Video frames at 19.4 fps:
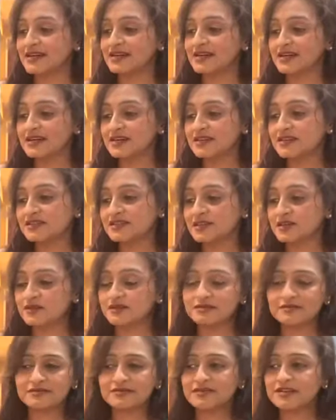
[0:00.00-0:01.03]
So
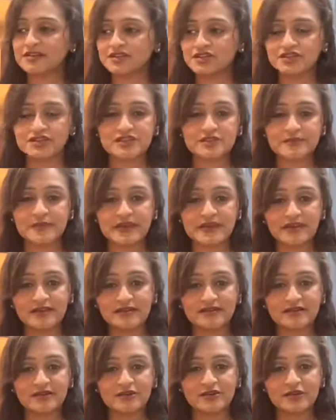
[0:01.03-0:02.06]
it'll just be
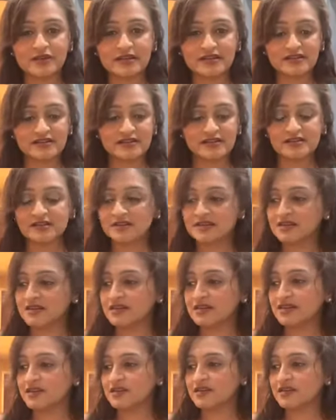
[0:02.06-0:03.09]
grilled
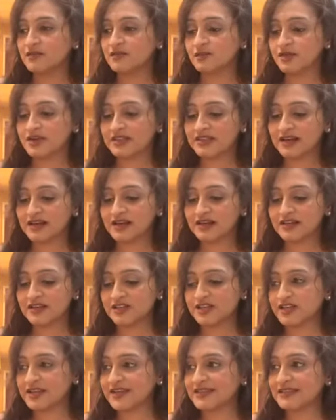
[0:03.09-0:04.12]
with the
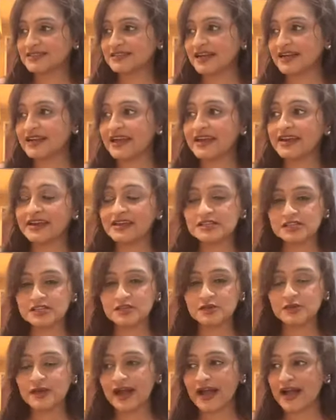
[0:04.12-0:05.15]
chicken inside. And I
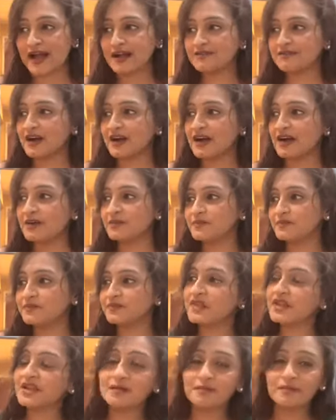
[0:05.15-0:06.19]
do have
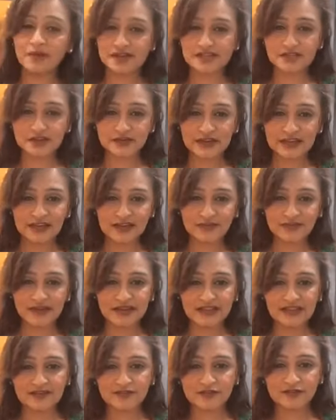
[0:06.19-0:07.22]
mozzarella,
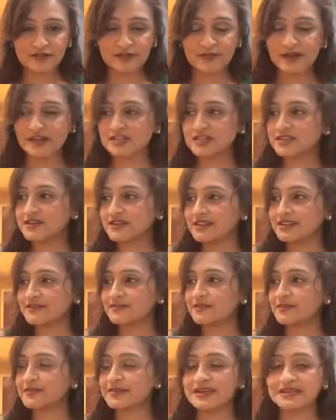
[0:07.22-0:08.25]
my leftover mozzarella
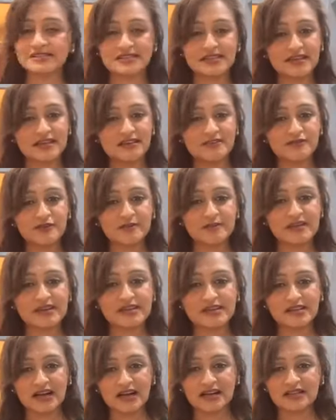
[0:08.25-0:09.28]
from yesterday, from my
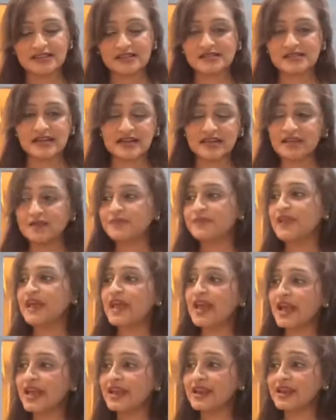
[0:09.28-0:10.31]
lasagna.
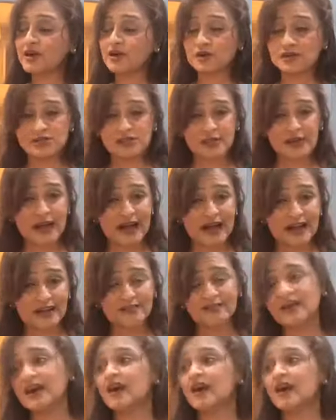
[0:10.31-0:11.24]
And I also have